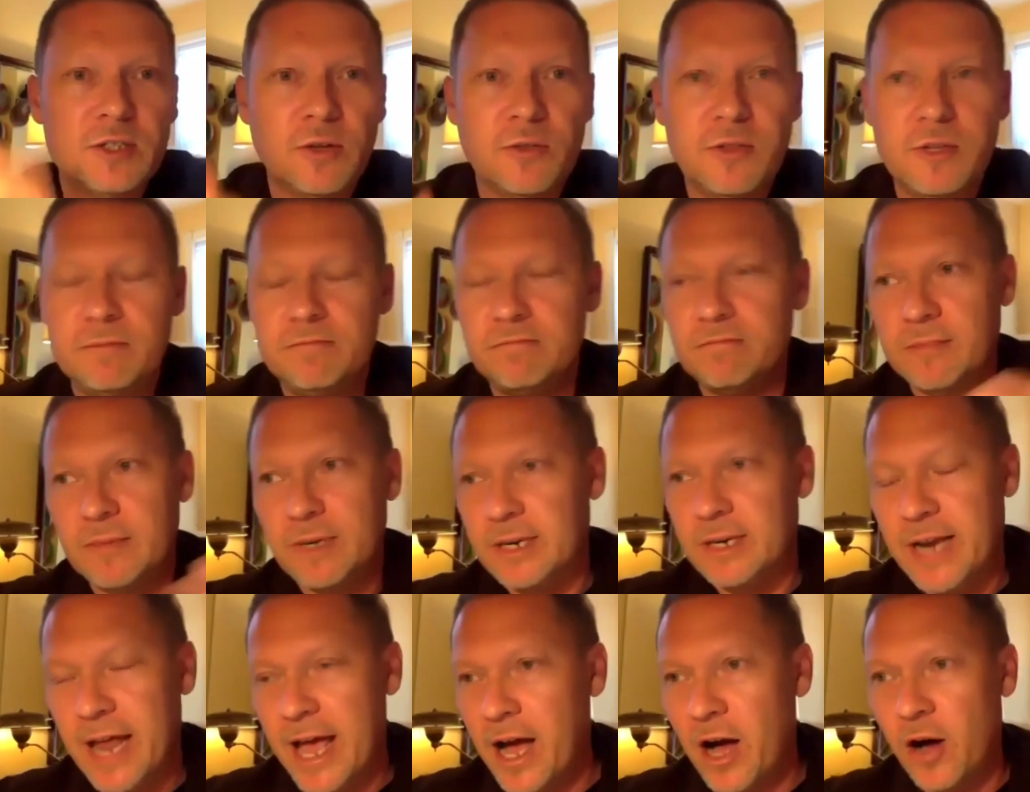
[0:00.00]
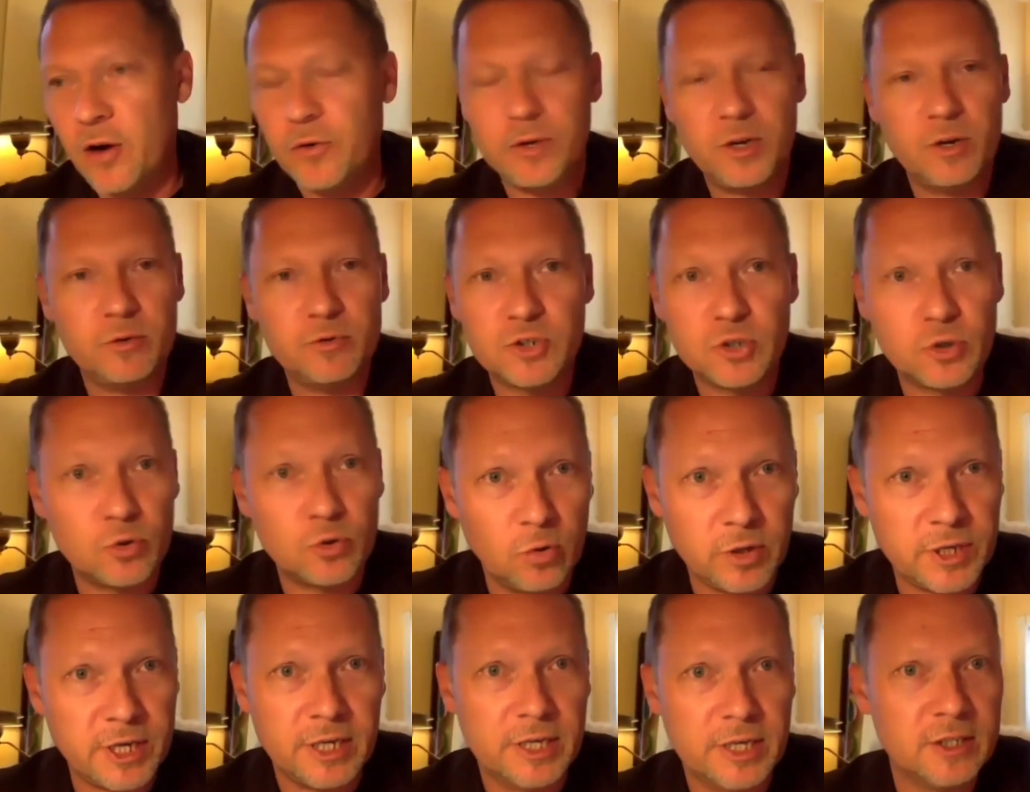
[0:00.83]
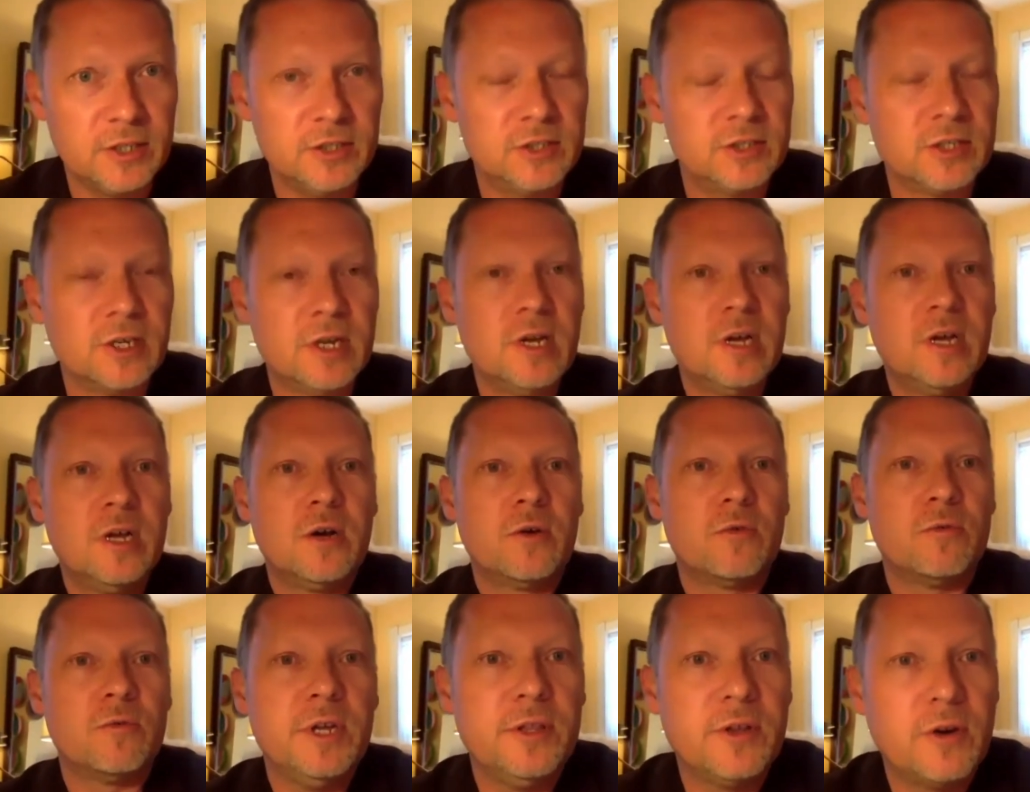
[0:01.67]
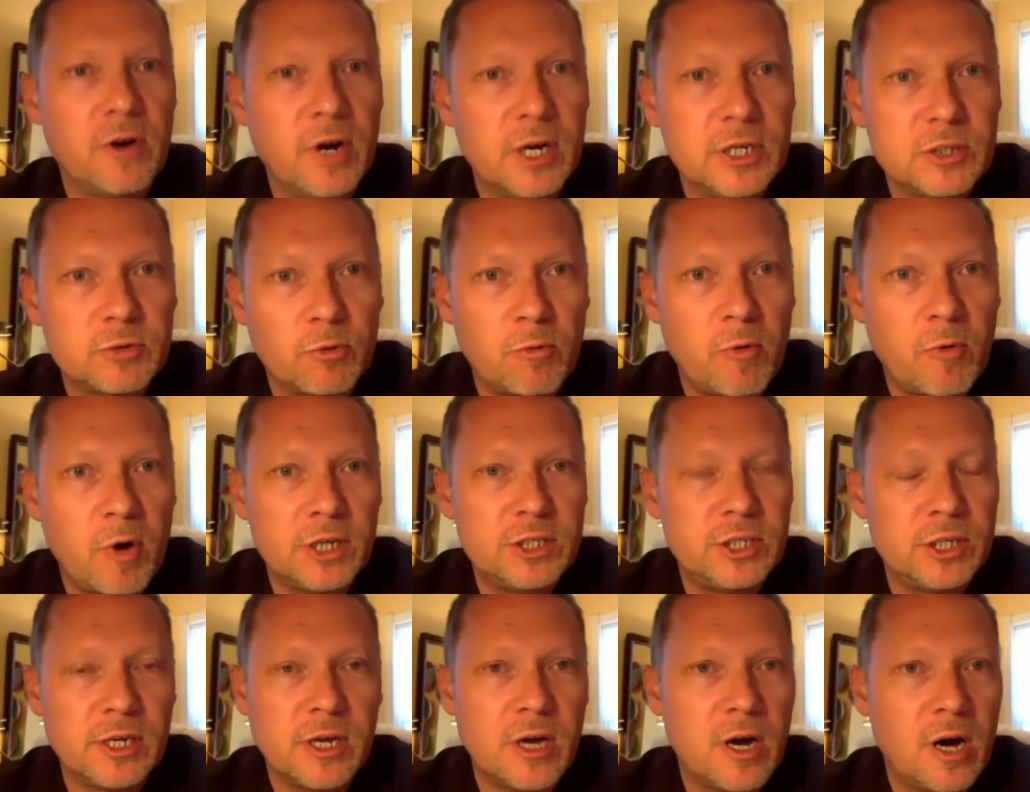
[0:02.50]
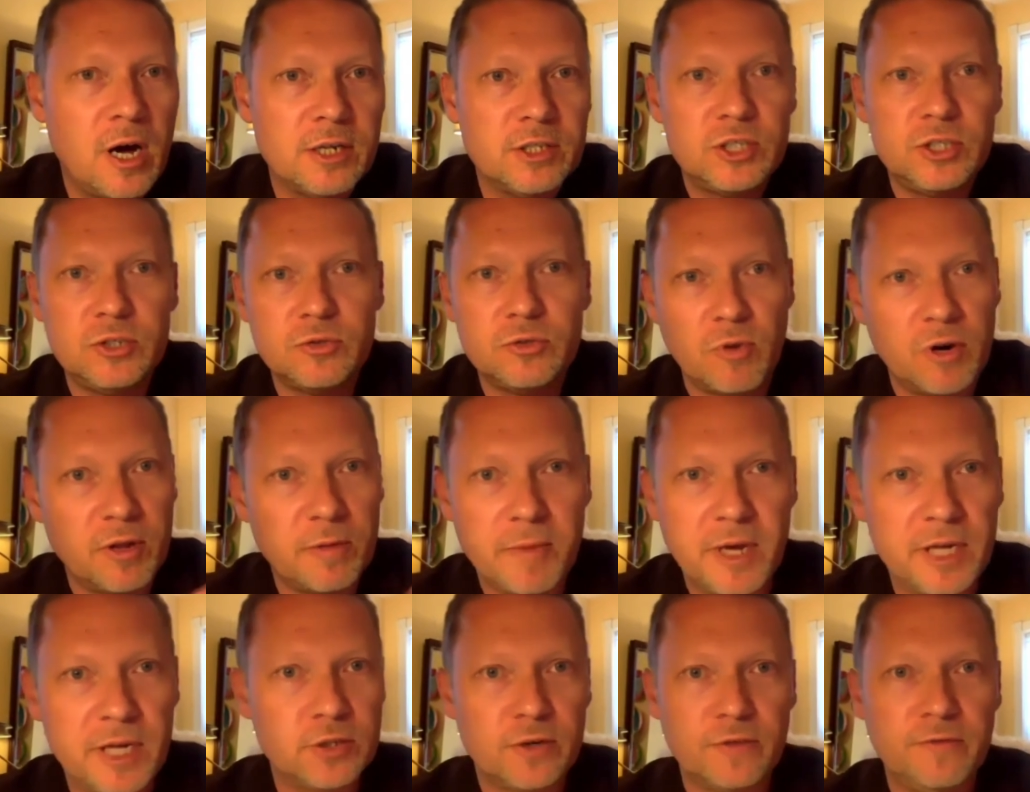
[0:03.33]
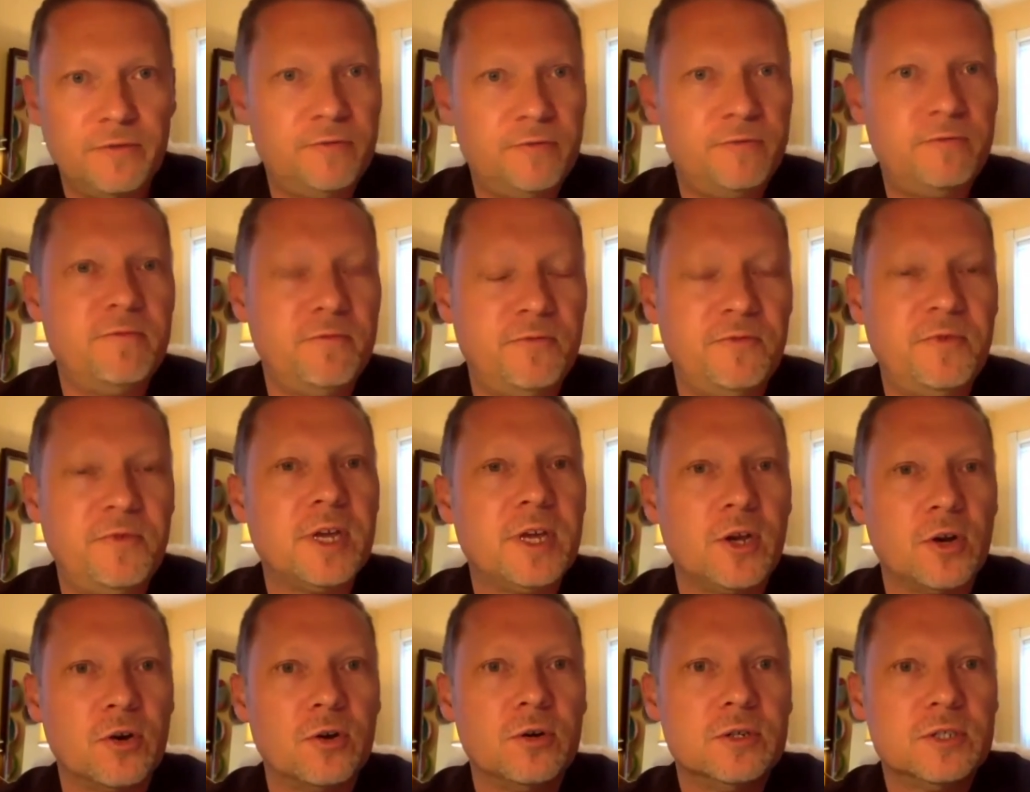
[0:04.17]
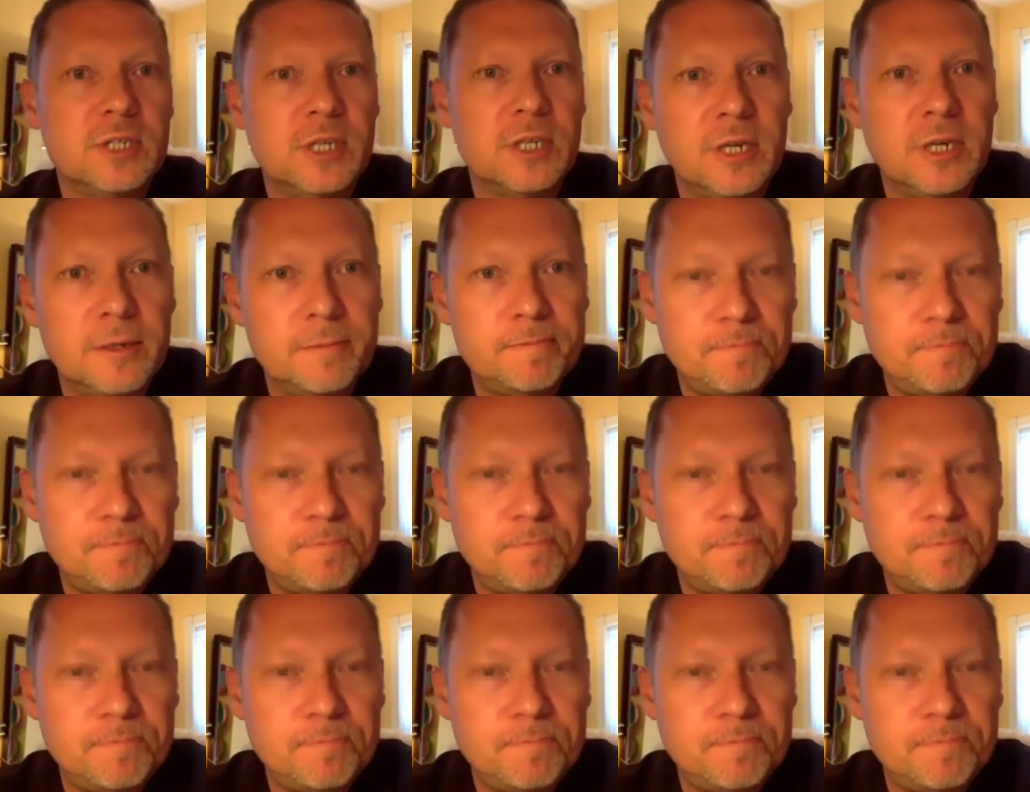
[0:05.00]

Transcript: So that now, school kids read their Eyes Were Watching God, and she's one of the major figures in